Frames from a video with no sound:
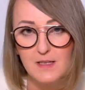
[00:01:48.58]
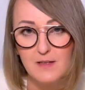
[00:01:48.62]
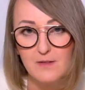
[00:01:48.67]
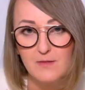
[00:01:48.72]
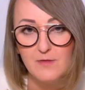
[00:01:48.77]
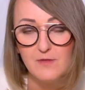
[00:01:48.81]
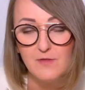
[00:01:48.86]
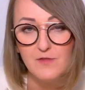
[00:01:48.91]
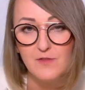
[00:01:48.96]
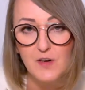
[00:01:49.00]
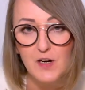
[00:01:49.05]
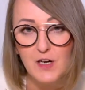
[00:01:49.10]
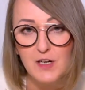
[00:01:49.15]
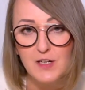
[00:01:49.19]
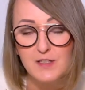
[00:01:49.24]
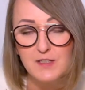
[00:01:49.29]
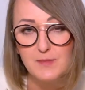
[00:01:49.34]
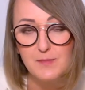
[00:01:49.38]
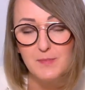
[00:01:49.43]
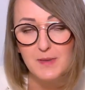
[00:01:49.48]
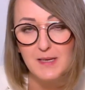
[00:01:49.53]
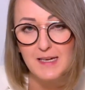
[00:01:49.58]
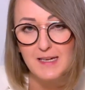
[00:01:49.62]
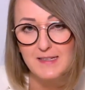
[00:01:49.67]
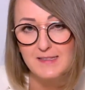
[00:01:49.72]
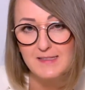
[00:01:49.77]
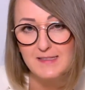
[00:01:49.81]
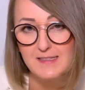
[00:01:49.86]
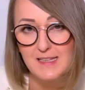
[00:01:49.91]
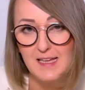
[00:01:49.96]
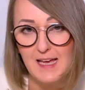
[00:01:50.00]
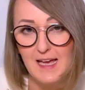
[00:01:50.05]
Third big
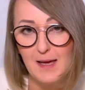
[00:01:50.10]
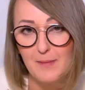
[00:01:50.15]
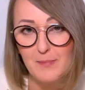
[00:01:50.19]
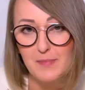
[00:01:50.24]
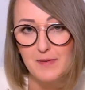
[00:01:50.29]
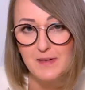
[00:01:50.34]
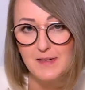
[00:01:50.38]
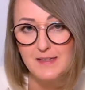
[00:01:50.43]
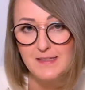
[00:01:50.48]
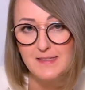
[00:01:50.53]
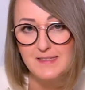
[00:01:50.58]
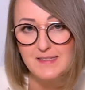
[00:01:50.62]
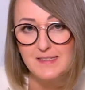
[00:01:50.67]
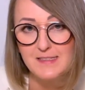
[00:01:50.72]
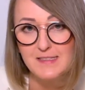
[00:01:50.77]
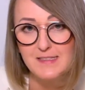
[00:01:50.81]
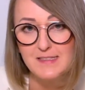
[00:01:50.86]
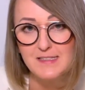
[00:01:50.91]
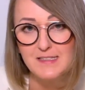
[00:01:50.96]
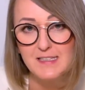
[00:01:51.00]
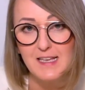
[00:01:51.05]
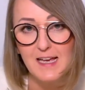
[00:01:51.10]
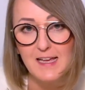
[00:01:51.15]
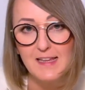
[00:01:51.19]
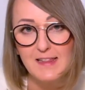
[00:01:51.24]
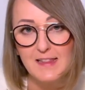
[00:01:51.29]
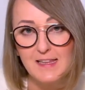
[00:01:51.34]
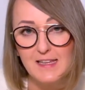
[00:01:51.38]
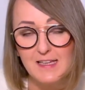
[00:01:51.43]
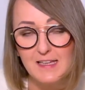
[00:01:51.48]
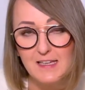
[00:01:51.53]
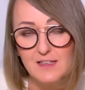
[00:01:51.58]
step is
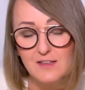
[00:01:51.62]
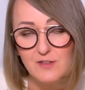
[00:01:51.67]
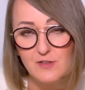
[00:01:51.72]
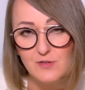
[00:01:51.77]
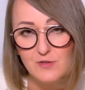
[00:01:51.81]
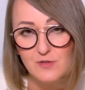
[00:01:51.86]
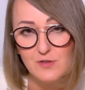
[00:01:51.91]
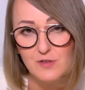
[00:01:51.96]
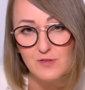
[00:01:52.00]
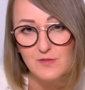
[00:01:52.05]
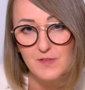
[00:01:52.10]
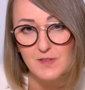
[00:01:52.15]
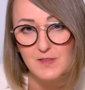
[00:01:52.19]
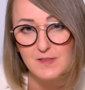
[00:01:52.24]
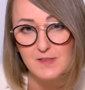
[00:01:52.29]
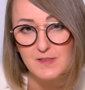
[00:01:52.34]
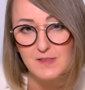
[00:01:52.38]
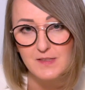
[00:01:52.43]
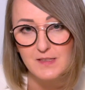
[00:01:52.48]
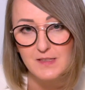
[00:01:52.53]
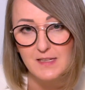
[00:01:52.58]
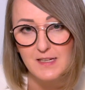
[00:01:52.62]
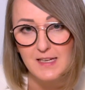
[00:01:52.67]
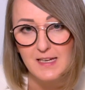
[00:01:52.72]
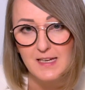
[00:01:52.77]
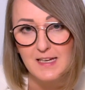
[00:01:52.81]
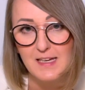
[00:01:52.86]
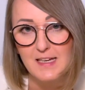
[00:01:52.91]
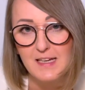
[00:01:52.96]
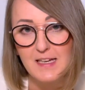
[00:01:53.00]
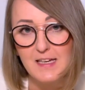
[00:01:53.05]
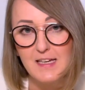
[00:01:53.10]
settling into university.
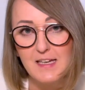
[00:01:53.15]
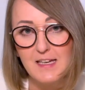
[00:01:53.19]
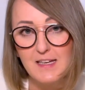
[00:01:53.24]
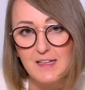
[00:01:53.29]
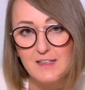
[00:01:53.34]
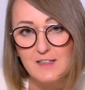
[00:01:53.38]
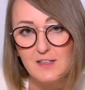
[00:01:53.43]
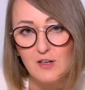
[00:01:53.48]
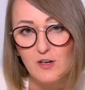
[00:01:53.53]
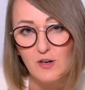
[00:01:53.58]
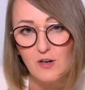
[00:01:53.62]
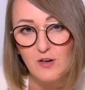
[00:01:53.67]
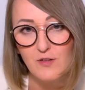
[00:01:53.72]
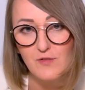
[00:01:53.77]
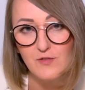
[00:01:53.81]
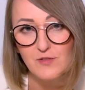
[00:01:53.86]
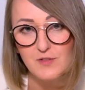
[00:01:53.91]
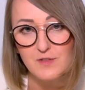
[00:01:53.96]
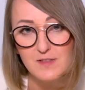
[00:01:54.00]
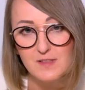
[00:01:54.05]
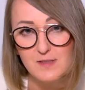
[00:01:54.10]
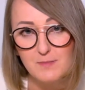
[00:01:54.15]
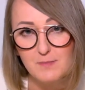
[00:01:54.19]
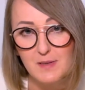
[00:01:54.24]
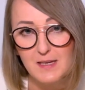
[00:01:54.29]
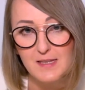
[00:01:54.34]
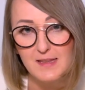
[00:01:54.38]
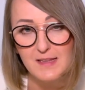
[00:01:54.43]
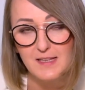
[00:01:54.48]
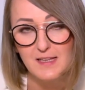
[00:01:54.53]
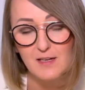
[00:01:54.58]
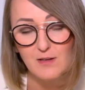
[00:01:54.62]
It covers
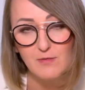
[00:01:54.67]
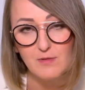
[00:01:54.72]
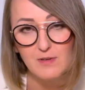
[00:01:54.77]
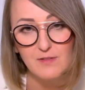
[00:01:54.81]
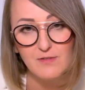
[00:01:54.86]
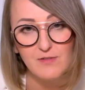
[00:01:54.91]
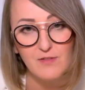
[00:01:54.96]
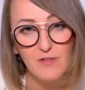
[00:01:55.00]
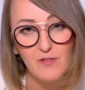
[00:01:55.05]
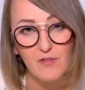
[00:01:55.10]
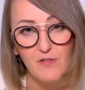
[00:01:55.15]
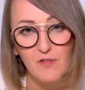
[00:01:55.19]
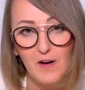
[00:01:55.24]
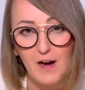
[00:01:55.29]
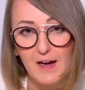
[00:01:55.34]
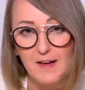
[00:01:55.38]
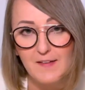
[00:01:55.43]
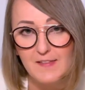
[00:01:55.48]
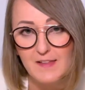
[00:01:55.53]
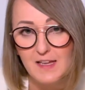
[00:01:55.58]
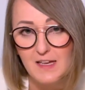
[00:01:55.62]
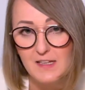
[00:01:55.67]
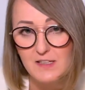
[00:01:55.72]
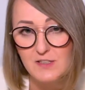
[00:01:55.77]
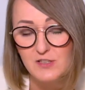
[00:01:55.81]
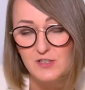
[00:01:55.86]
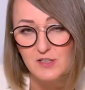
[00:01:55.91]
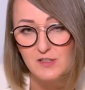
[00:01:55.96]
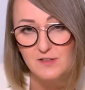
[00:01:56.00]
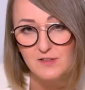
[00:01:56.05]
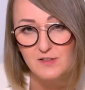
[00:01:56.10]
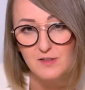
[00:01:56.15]
meeting with
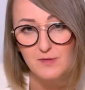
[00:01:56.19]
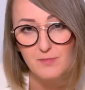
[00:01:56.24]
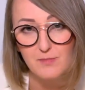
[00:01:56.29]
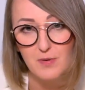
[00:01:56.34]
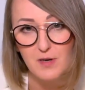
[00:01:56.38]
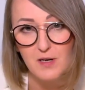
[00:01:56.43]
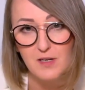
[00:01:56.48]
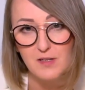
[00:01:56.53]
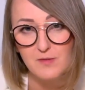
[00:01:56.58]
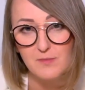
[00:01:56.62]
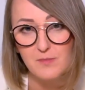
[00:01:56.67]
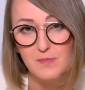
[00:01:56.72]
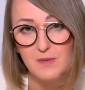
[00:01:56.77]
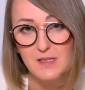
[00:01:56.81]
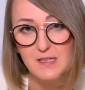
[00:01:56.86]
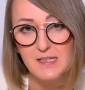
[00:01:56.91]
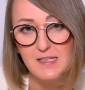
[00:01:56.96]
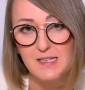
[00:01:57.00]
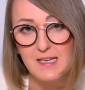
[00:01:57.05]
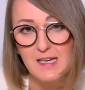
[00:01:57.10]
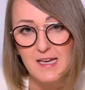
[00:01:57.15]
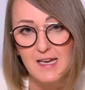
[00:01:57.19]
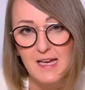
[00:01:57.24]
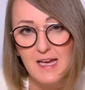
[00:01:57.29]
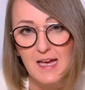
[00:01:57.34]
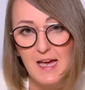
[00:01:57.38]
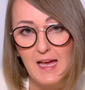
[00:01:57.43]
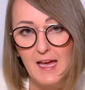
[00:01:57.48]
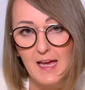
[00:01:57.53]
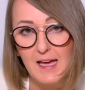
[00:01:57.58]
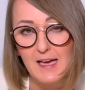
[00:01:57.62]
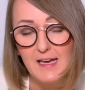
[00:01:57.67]
financial department,
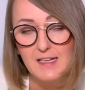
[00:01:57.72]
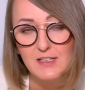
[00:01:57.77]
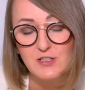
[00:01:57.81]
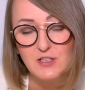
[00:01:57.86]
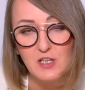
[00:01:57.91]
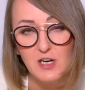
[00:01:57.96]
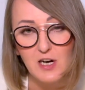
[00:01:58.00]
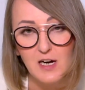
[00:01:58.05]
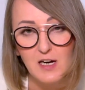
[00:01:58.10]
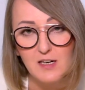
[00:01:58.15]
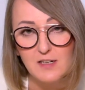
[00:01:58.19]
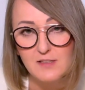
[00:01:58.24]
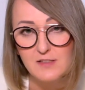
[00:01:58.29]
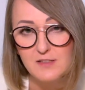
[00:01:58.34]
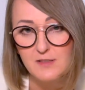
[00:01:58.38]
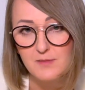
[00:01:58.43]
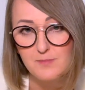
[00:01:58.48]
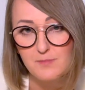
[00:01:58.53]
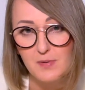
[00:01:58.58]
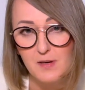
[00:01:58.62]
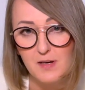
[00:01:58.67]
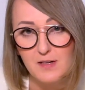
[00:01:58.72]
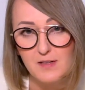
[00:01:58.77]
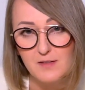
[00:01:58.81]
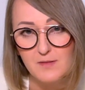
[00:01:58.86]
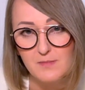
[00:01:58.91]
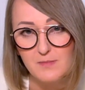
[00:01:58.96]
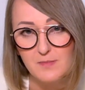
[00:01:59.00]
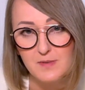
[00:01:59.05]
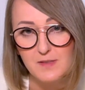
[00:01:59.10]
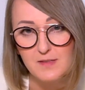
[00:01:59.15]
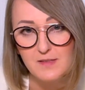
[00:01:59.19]
HR
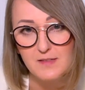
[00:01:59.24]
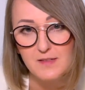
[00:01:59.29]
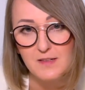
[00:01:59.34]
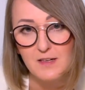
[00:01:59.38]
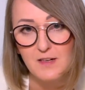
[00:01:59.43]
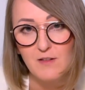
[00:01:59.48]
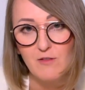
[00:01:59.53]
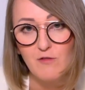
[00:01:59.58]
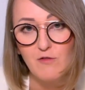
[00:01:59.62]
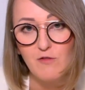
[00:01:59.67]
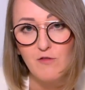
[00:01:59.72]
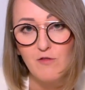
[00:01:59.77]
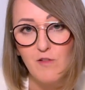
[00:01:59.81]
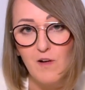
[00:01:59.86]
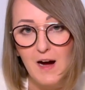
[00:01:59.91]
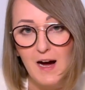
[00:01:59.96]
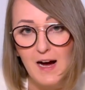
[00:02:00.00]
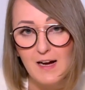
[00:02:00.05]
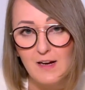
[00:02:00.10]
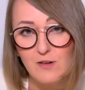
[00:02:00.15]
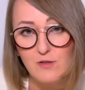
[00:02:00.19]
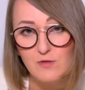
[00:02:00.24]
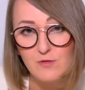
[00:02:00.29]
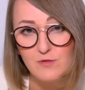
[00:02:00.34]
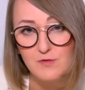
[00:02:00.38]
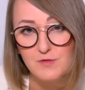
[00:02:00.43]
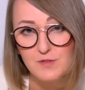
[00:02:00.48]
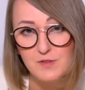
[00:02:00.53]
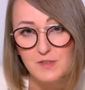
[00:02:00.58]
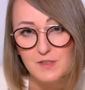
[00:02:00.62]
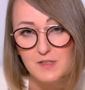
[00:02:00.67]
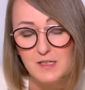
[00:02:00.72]
department,
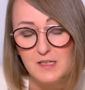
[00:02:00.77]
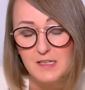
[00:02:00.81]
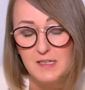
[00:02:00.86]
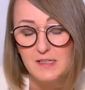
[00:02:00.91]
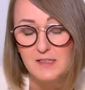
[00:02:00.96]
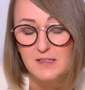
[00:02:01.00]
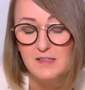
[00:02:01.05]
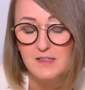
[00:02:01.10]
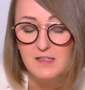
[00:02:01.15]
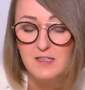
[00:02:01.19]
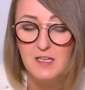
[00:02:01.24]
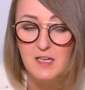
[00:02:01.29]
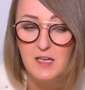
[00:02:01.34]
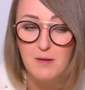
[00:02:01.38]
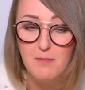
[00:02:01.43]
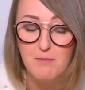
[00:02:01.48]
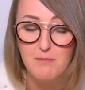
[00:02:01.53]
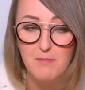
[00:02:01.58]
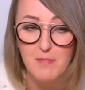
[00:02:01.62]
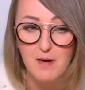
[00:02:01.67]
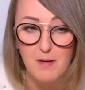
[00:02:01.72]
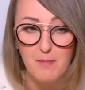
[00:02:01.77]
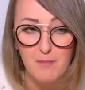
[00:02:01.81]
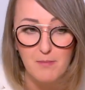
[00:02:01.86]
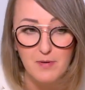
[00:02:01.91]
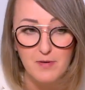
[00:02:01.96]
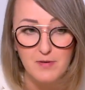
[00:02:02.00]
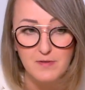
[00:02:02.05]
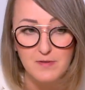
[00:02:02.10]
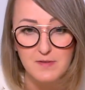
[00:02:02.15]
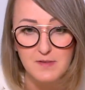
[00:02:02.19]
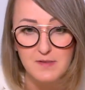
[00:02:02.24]
faculty, team
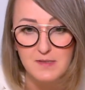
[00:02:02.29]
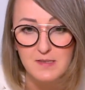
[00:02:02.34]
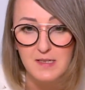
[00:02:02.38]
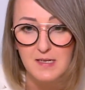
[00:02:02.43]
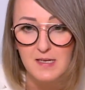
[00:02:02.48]
members,